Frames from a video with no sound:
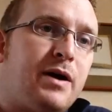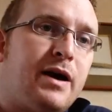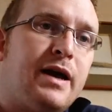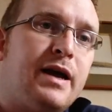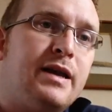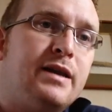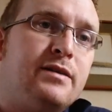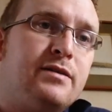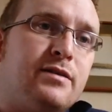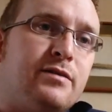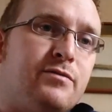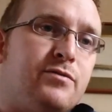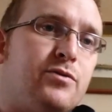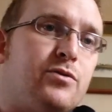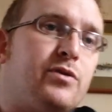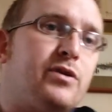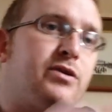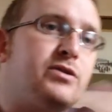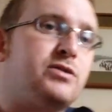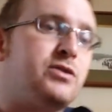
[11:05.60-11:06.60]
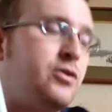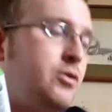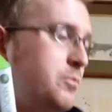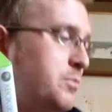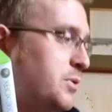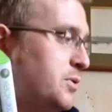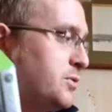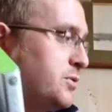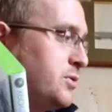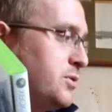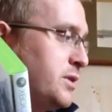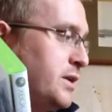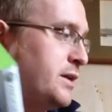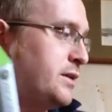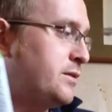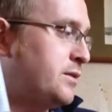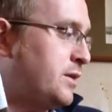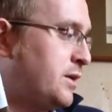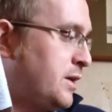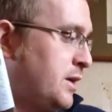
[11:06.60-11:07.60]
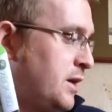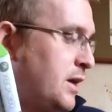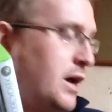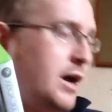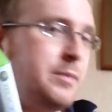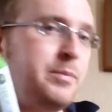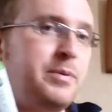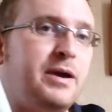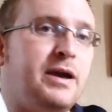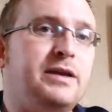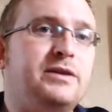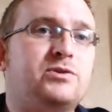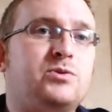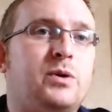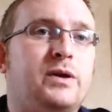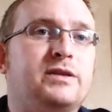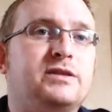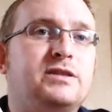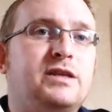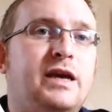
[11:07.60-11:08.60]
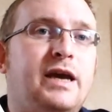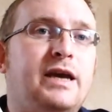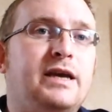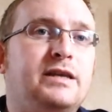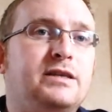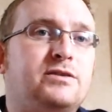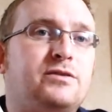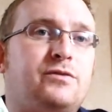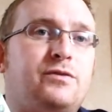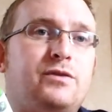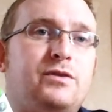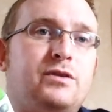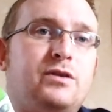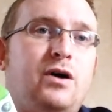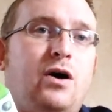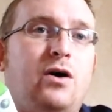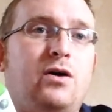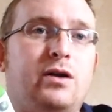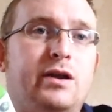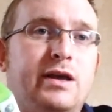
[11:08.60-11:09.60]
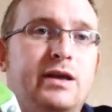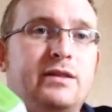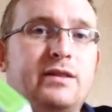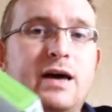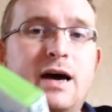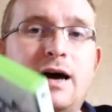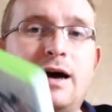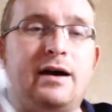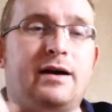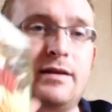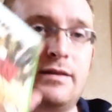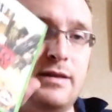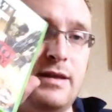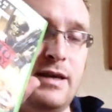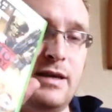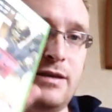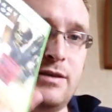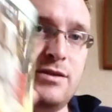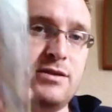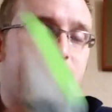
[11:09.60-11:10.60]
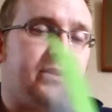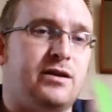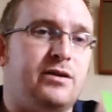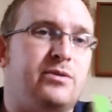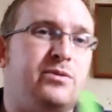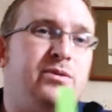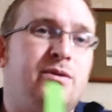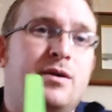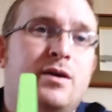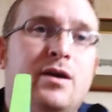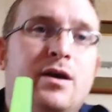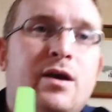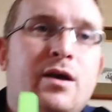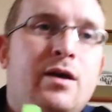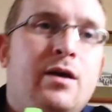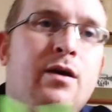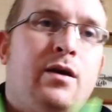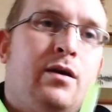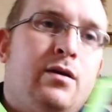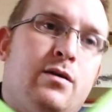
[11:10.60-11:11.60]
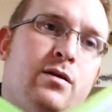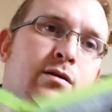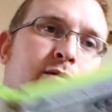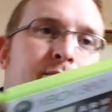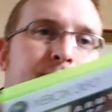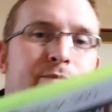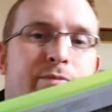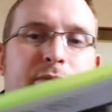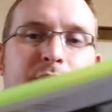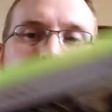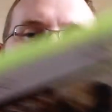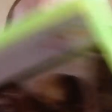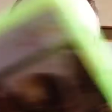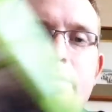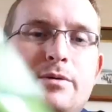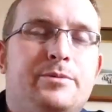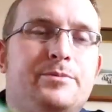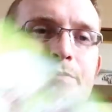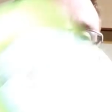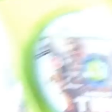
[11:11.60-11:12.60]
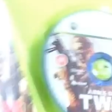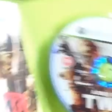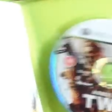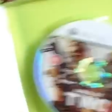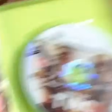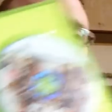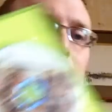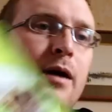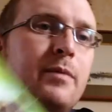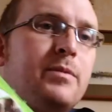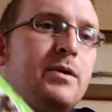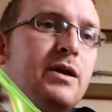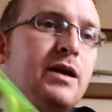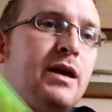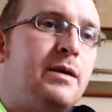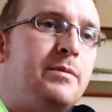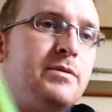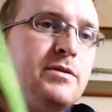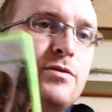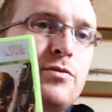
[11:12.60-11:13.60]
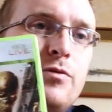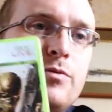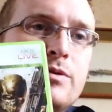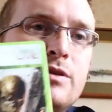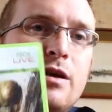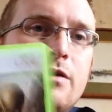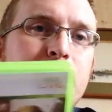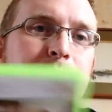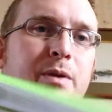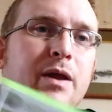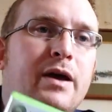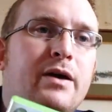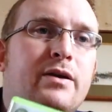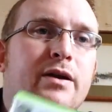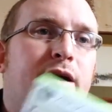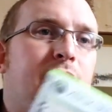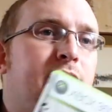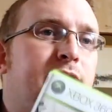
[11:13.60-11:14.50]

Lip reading: pay anything for it because it got bundled in. I paid 28 for the Ollie, that, and this. So, you know. But I'm going to keep this for myself, play on it,